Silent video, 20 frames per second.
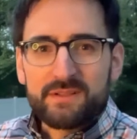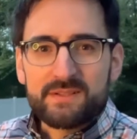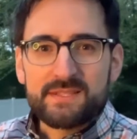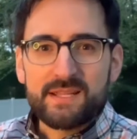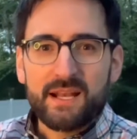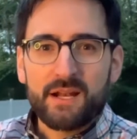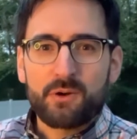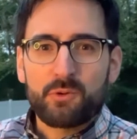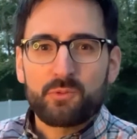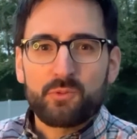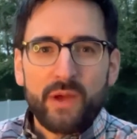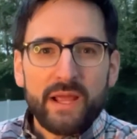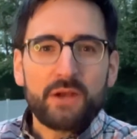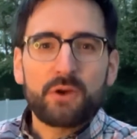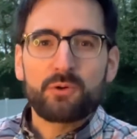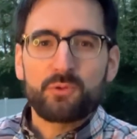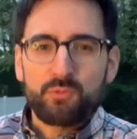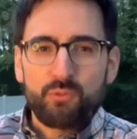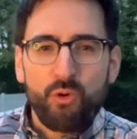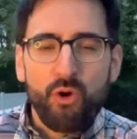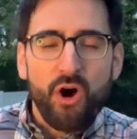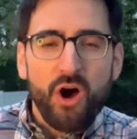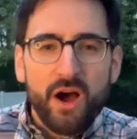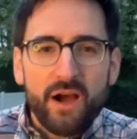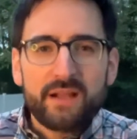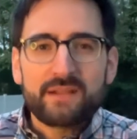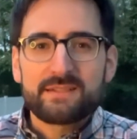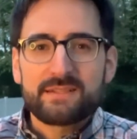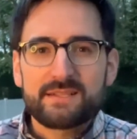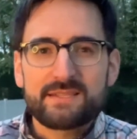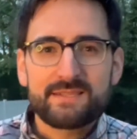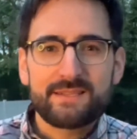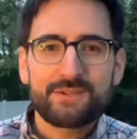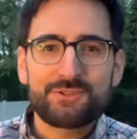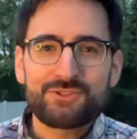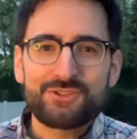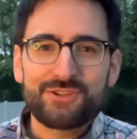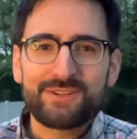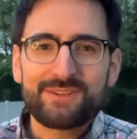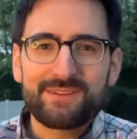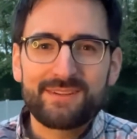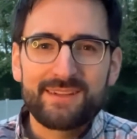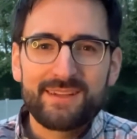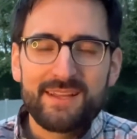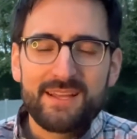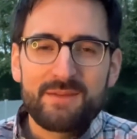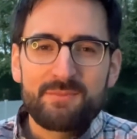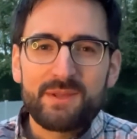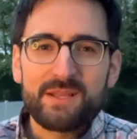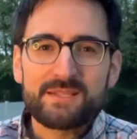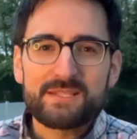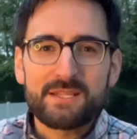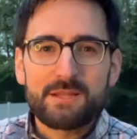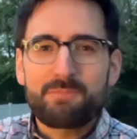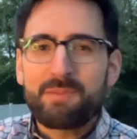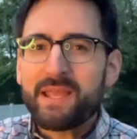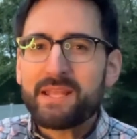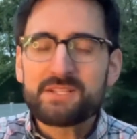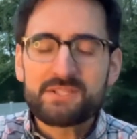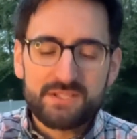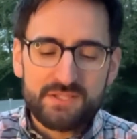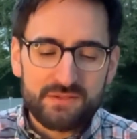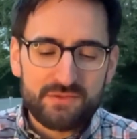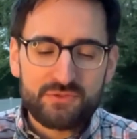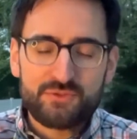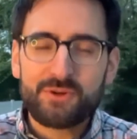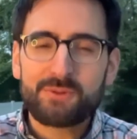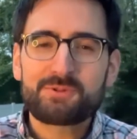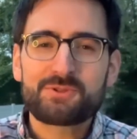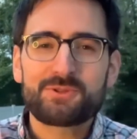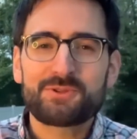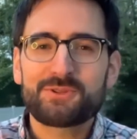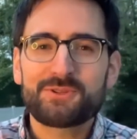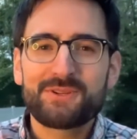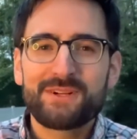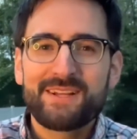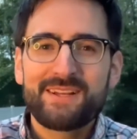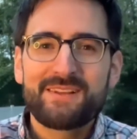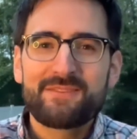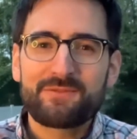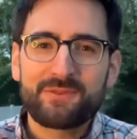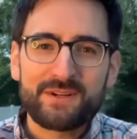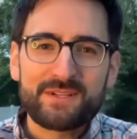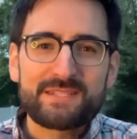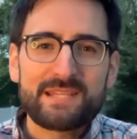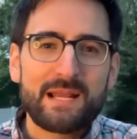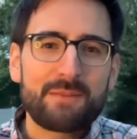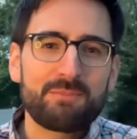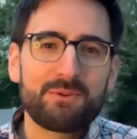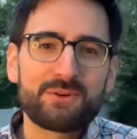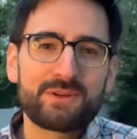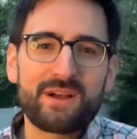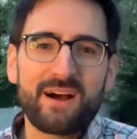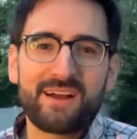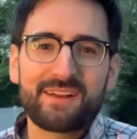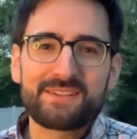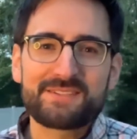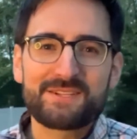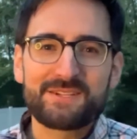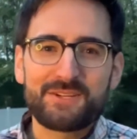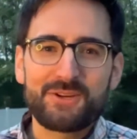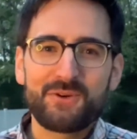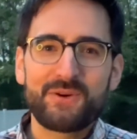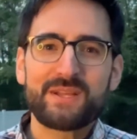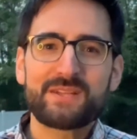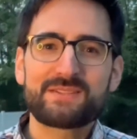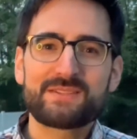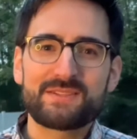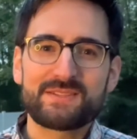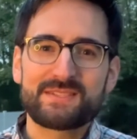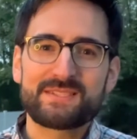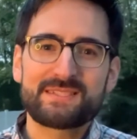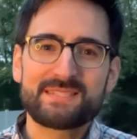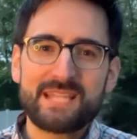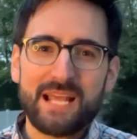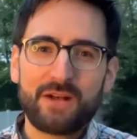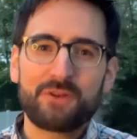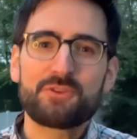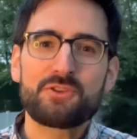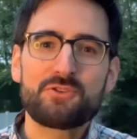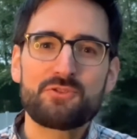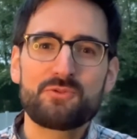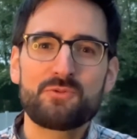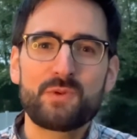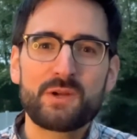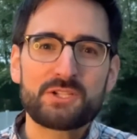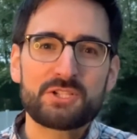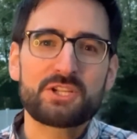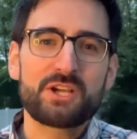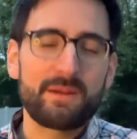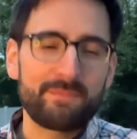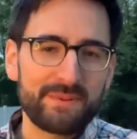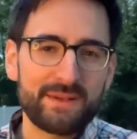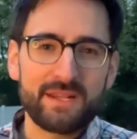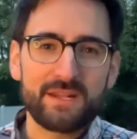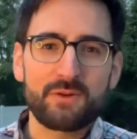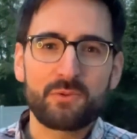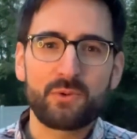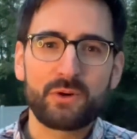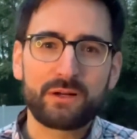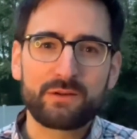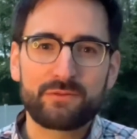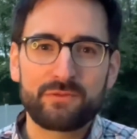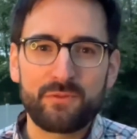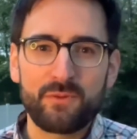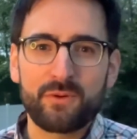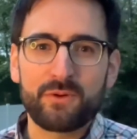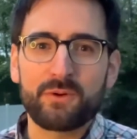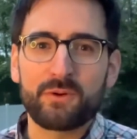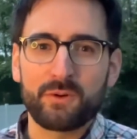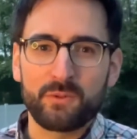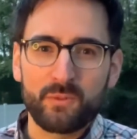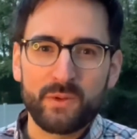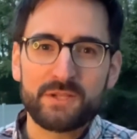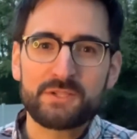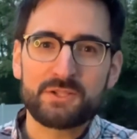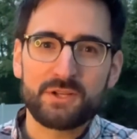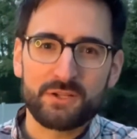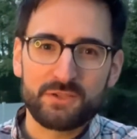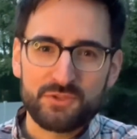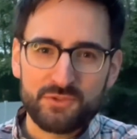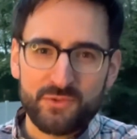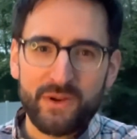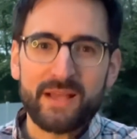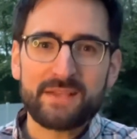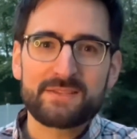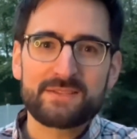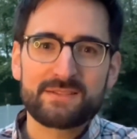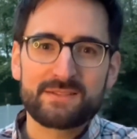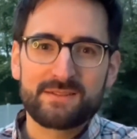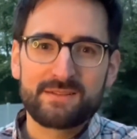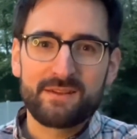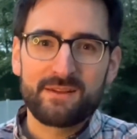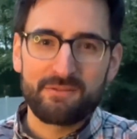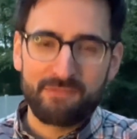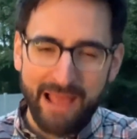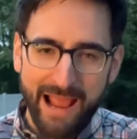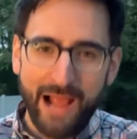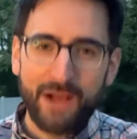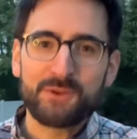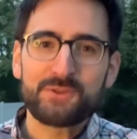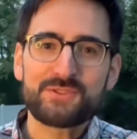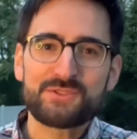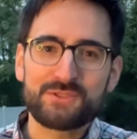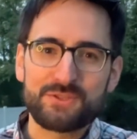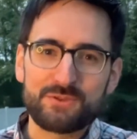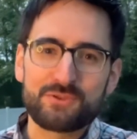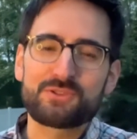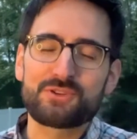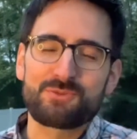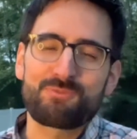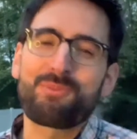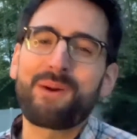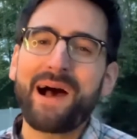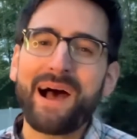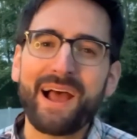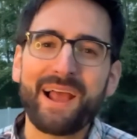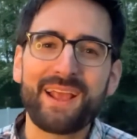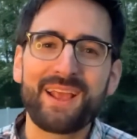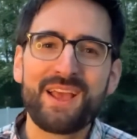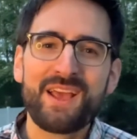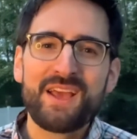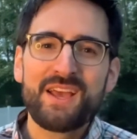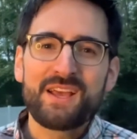It's not a right or wrong decision. Because in the pages of scripture, for example, God isn't going to tell you which company to work for or which address of house you should buy.